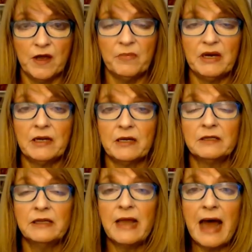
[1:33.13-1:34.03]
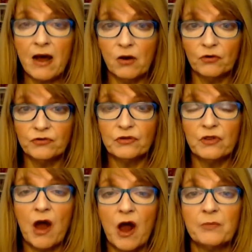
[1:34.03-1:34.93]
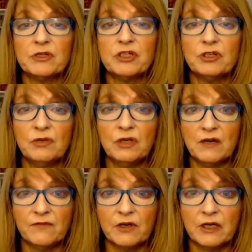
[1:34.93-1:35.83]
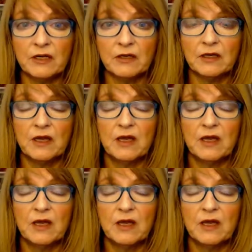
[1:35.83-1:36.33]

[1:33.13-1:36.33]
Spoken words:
but it allows the opportunity for healing,